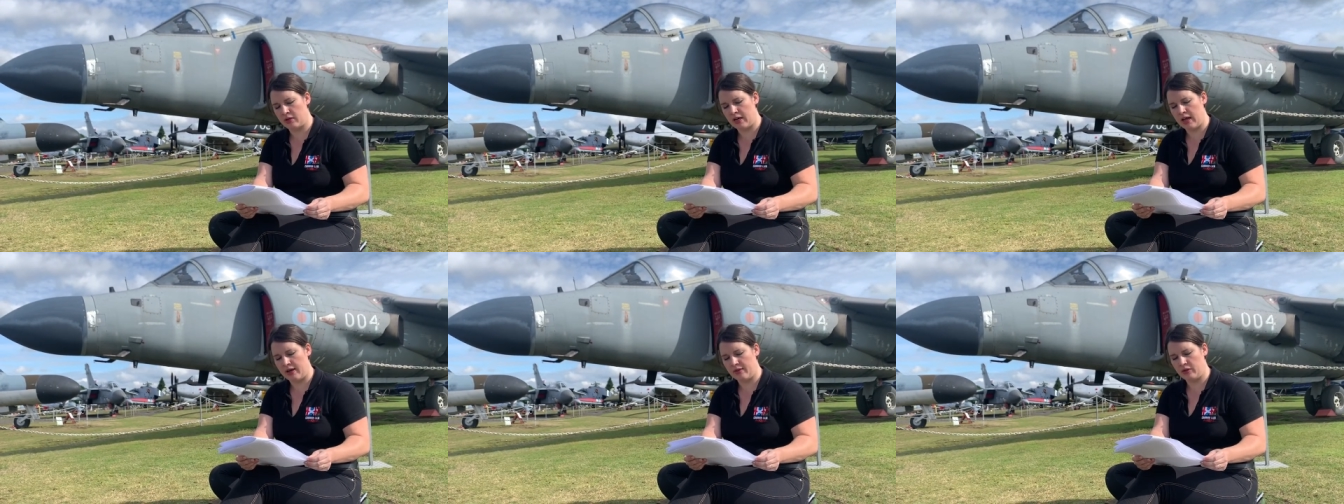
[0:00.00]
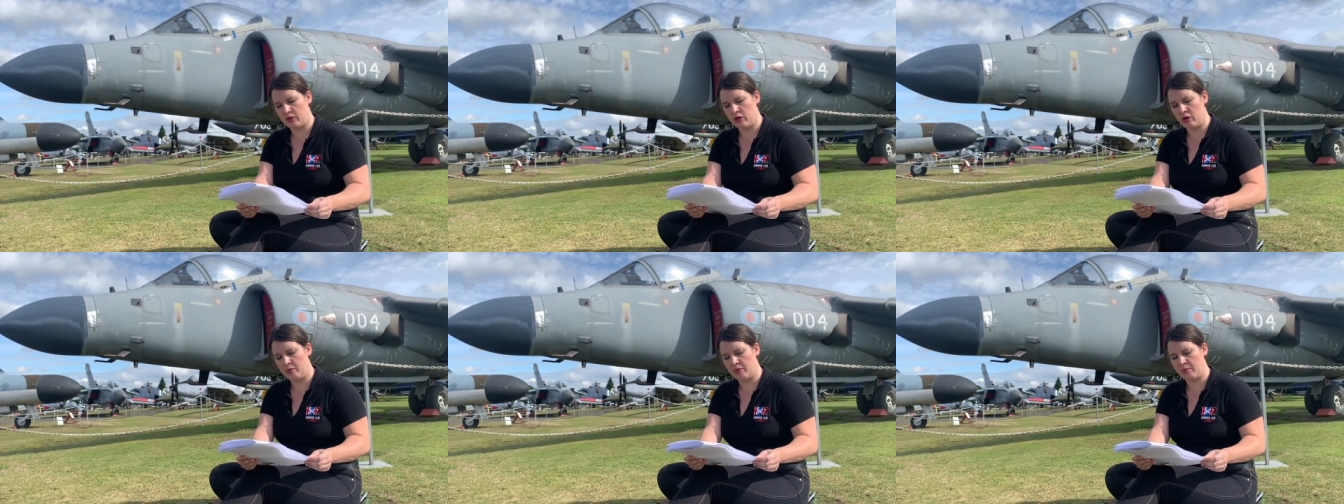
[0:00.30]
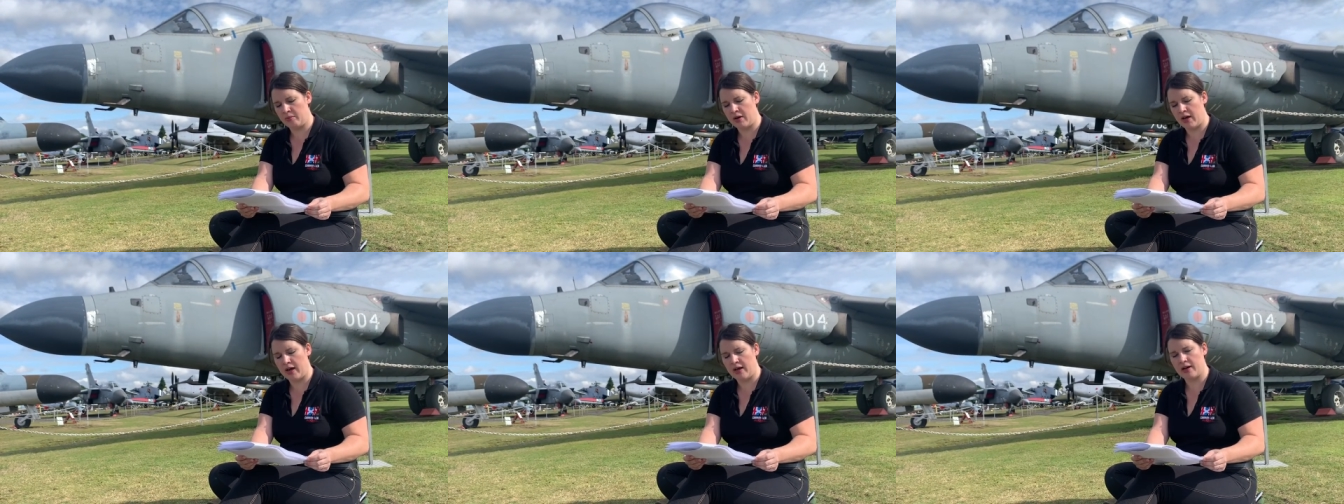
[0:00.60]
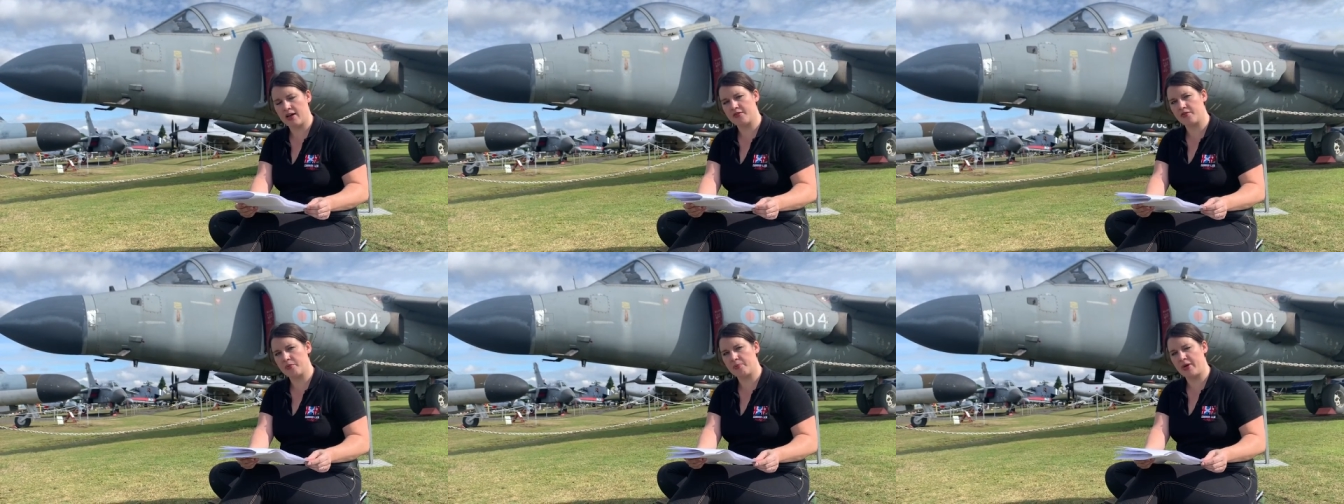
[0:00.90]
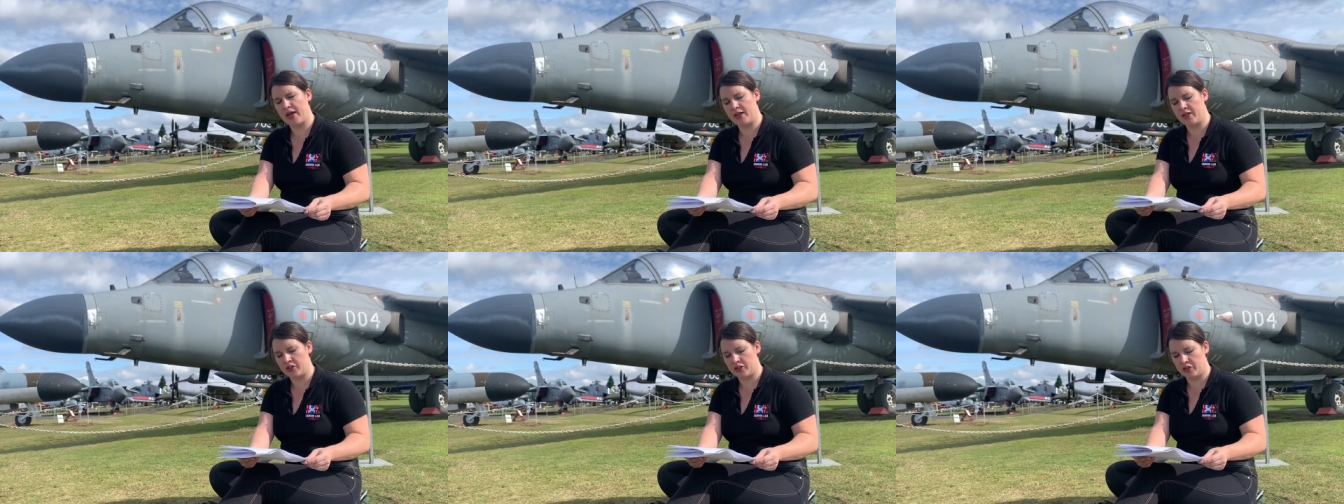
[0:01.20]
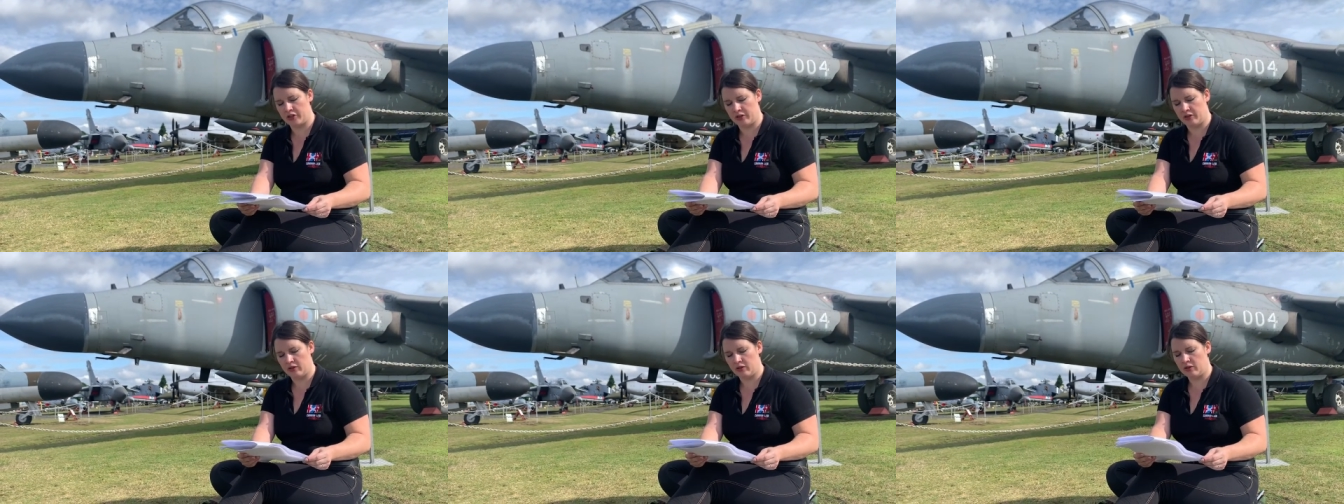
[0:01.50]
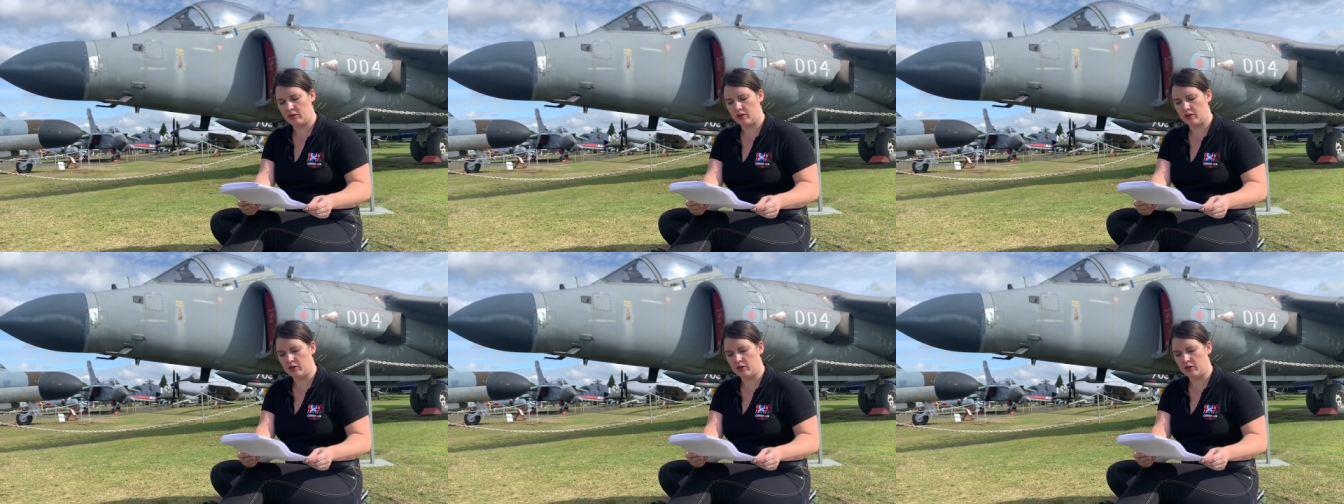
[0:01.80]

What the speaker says: let the common man have a pension.